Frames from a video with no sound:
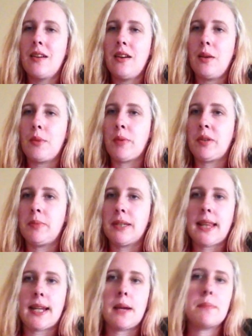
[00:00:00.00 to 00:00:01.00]
I'm hoping to pick
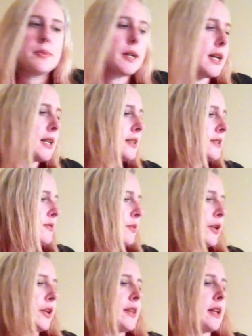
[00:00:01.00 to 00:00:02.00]
that up and
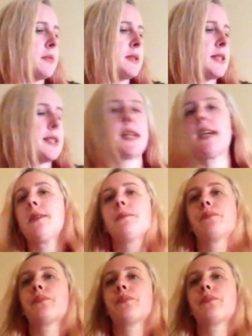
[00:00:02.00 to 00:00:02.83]
work on that a bit today.